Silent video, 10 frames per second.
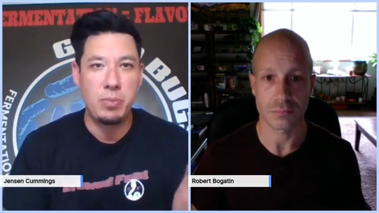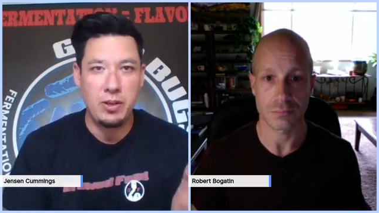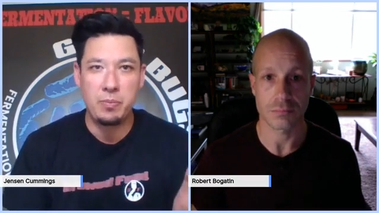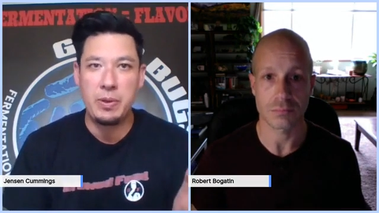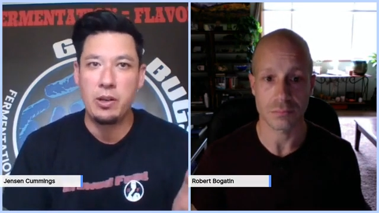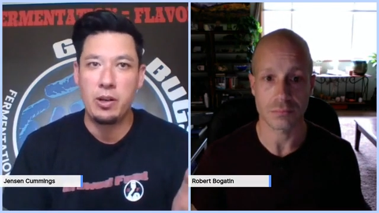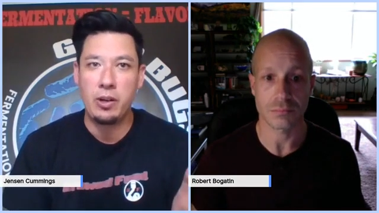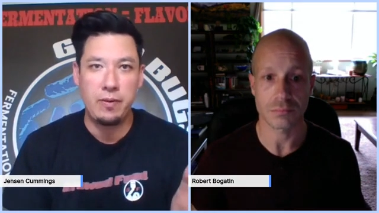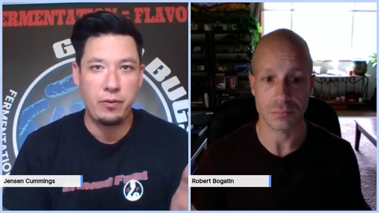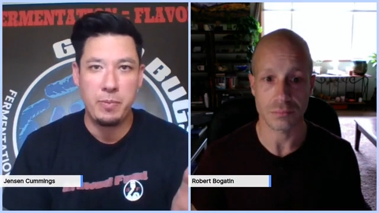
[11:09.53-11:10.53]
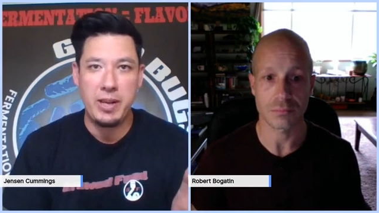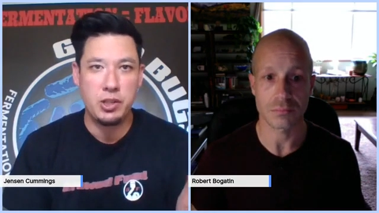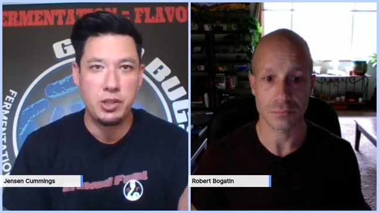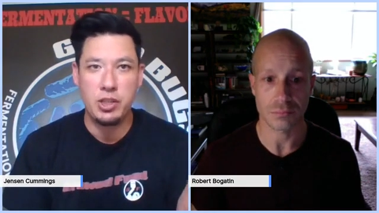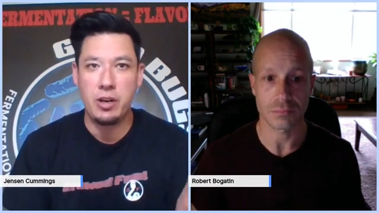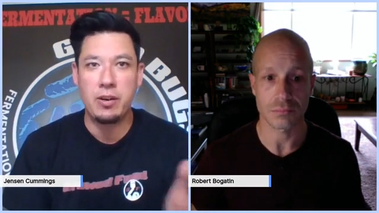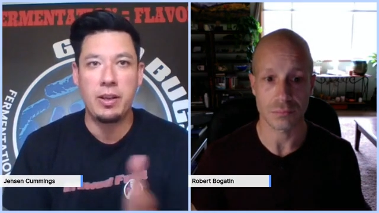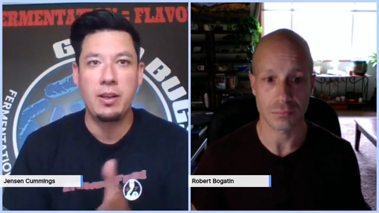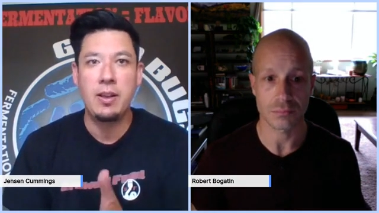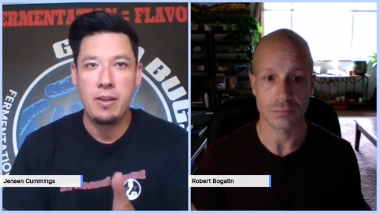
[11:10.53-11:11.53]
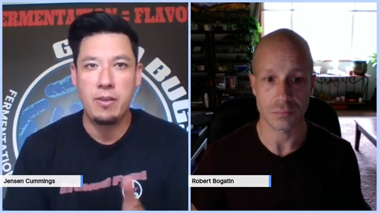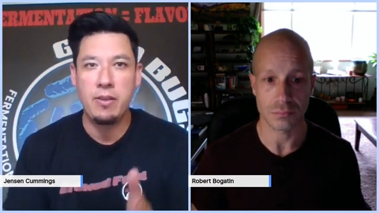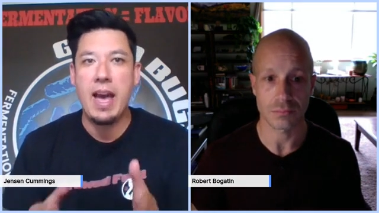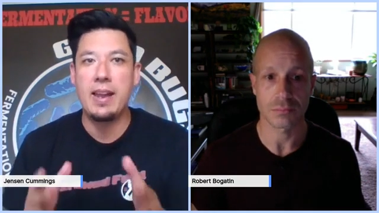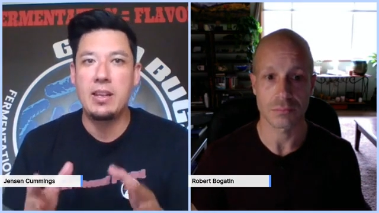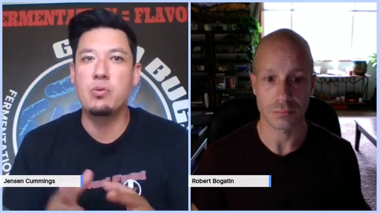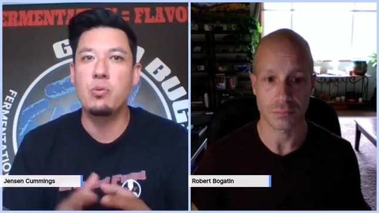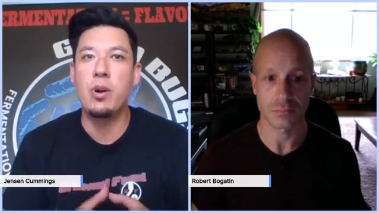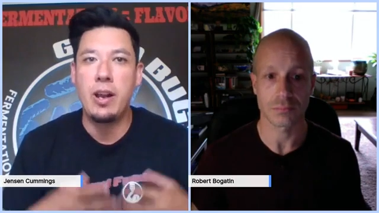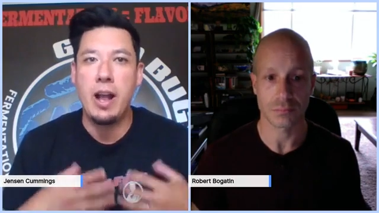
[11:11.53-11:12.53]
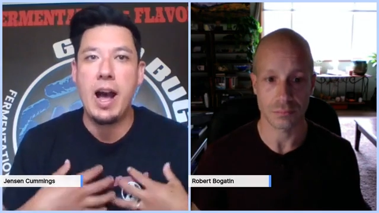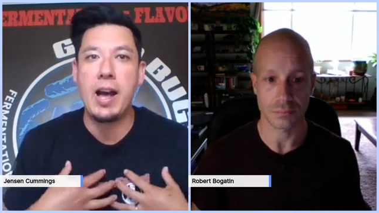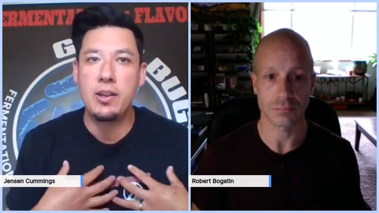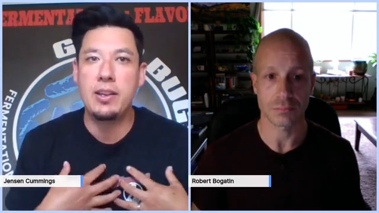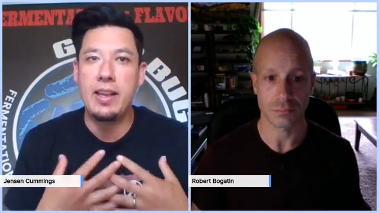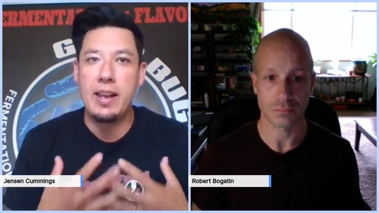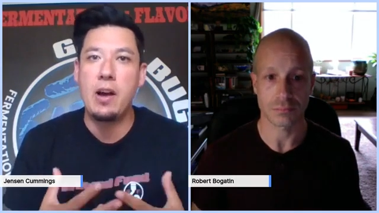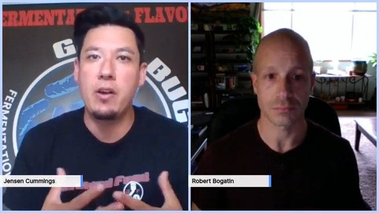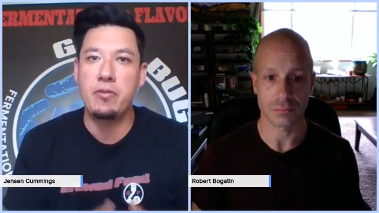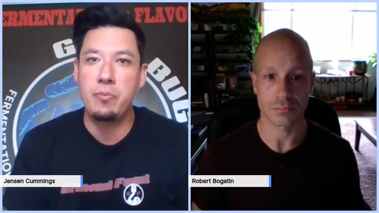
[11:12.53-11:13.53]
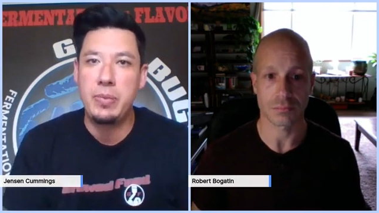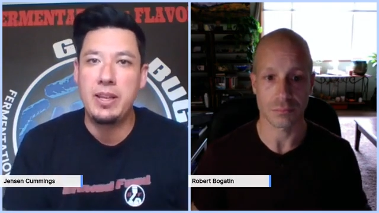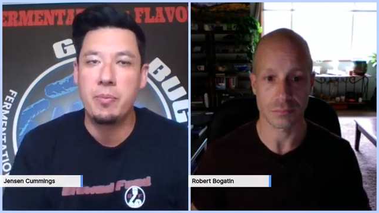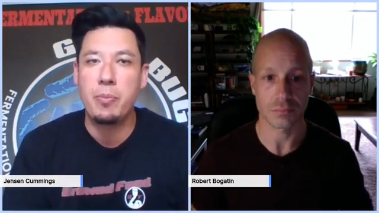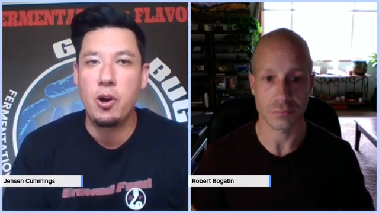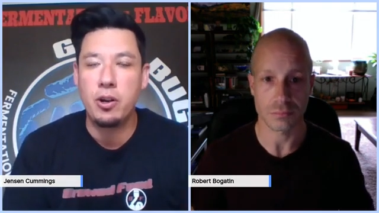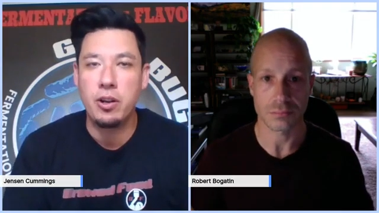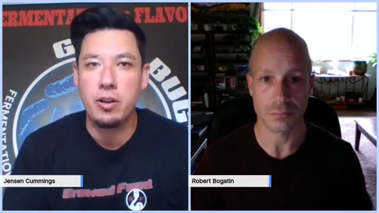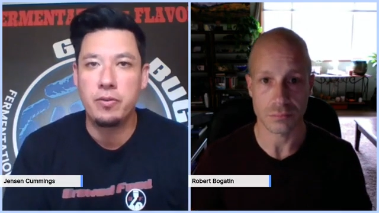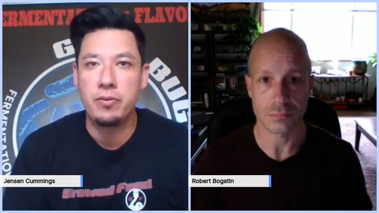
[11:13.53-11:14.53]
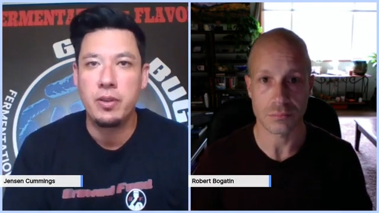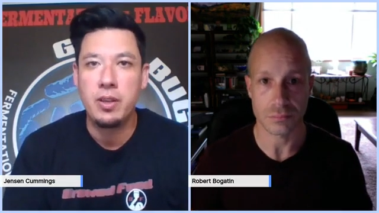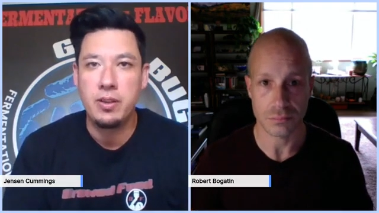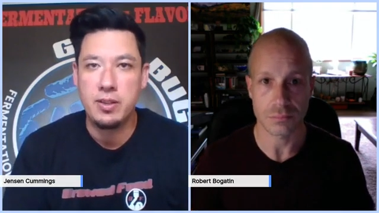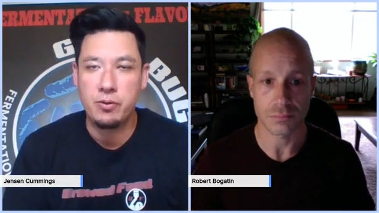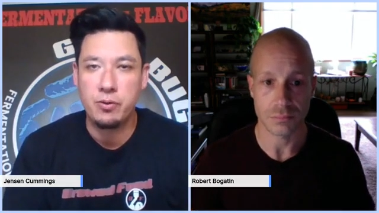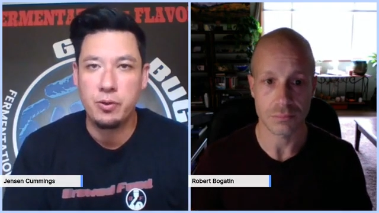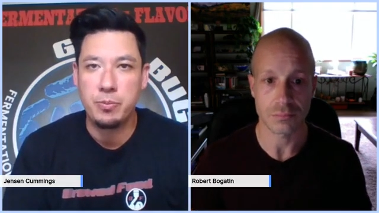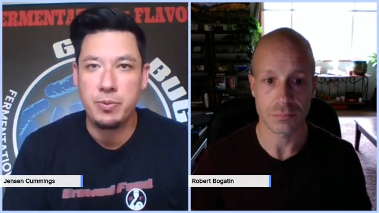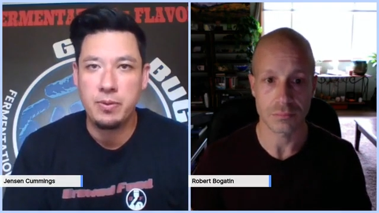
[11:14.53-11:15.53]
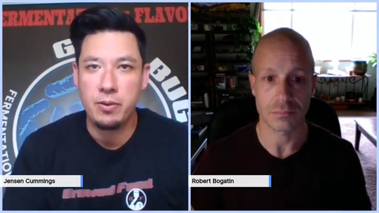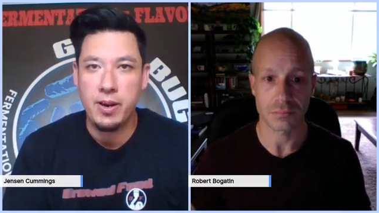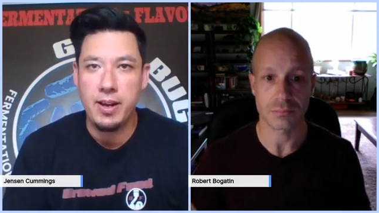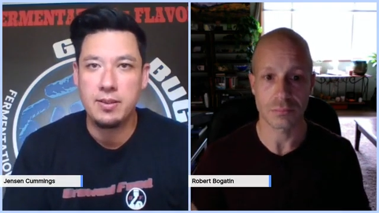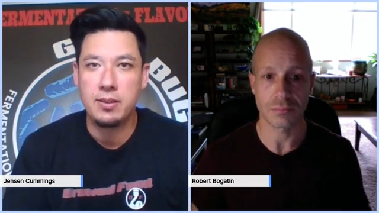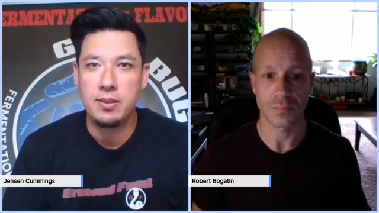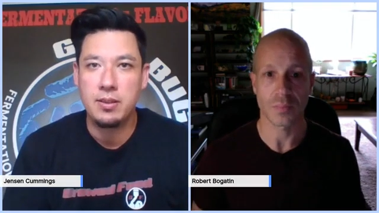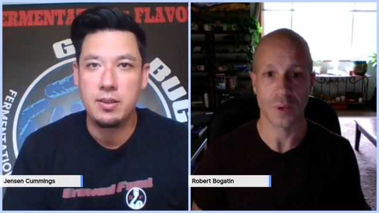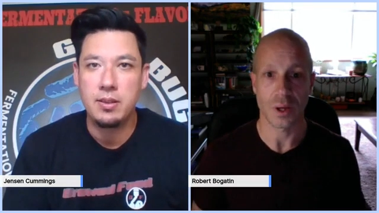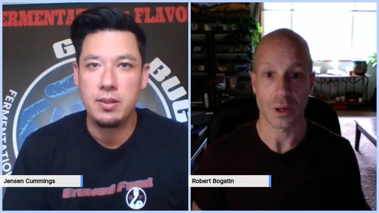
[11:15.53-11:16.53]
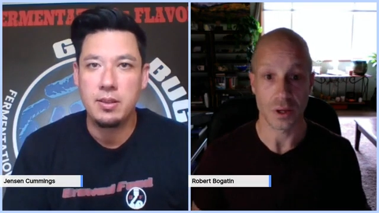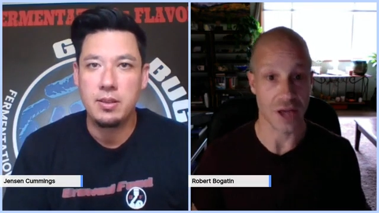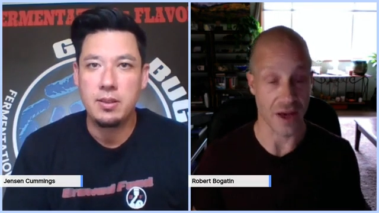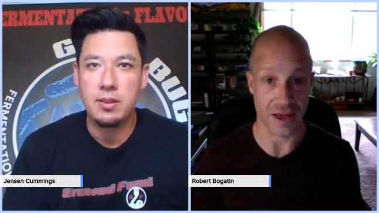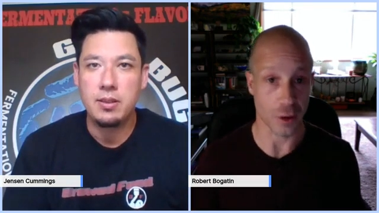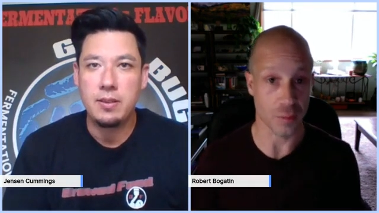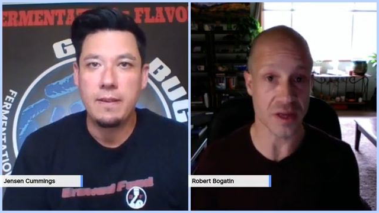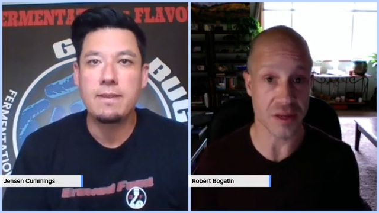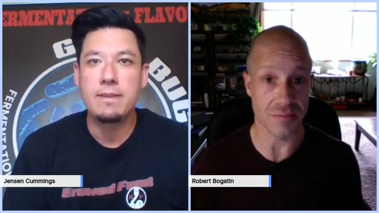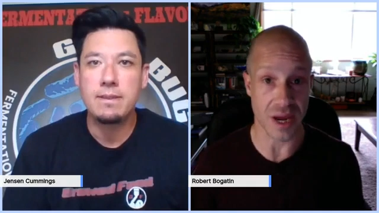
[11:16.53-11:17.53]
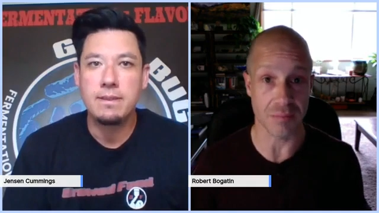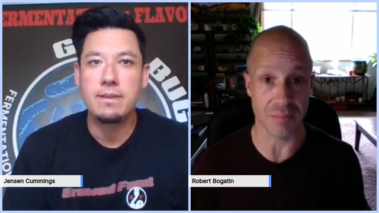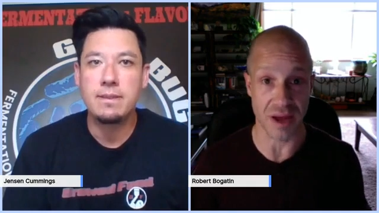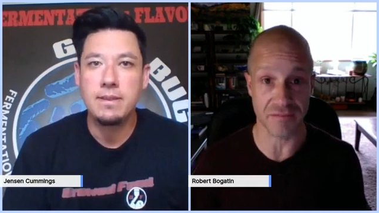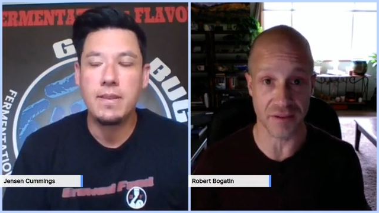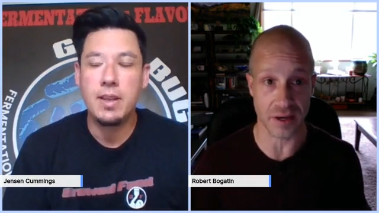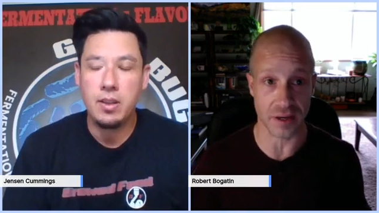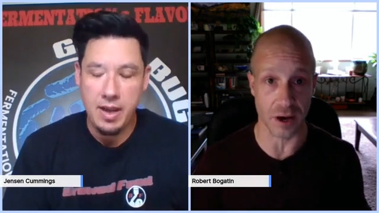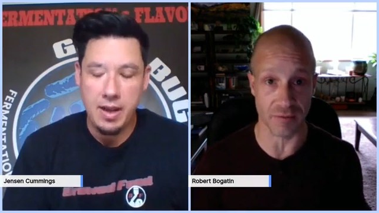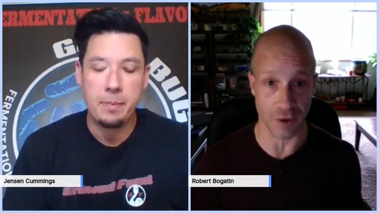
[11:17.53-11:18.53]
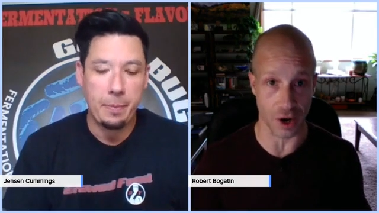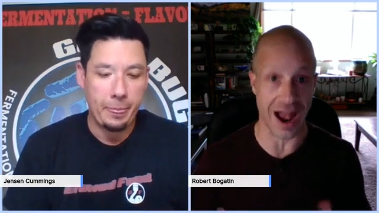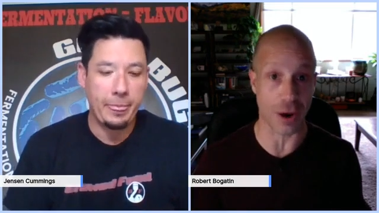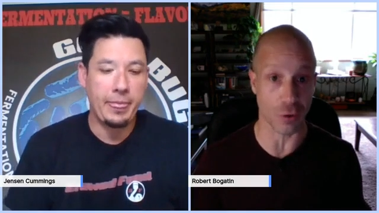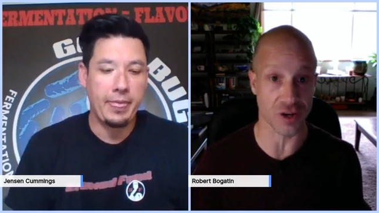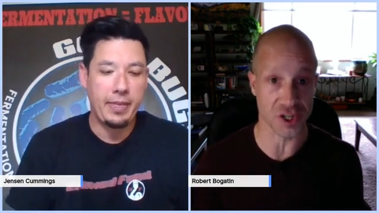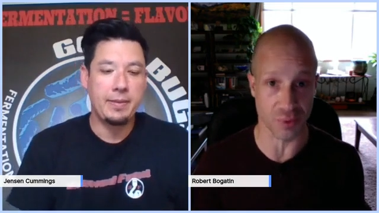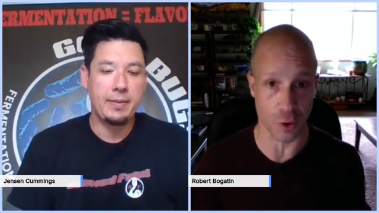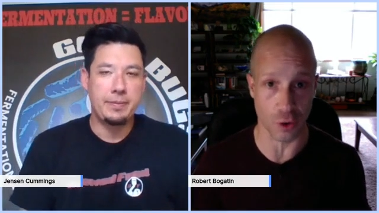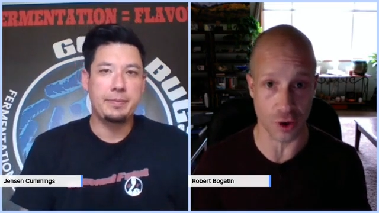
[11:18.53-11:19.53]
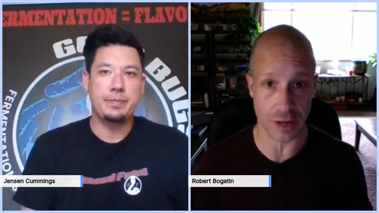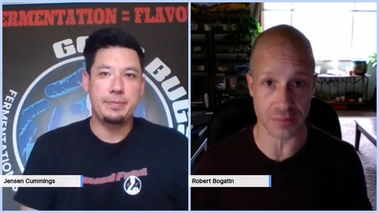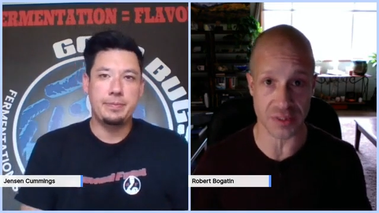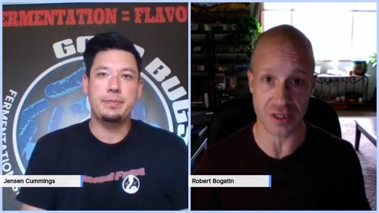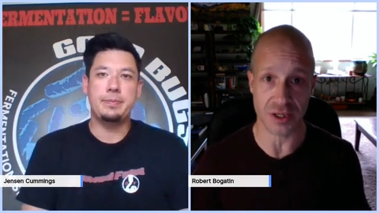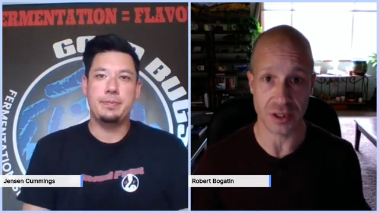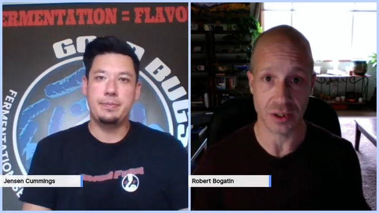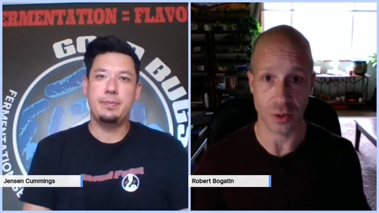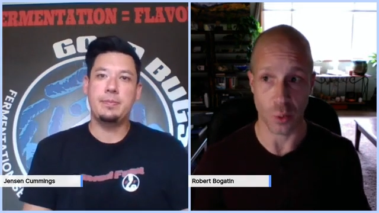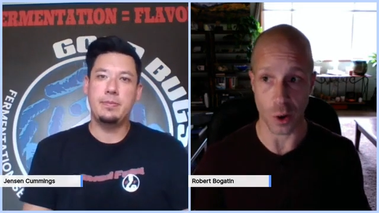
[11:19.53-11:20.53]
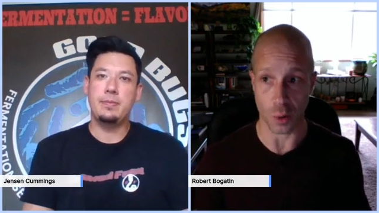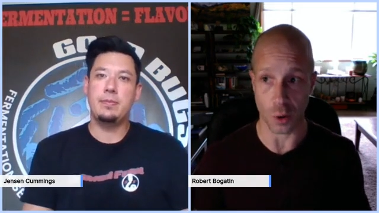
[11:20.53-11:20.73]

Speaker 1: peer-to-peer information sharing. That is what I could get out of being a part of this
Speaker 2: group, correct? Yeah, that'll be the main benefit of our outreach programs, where we're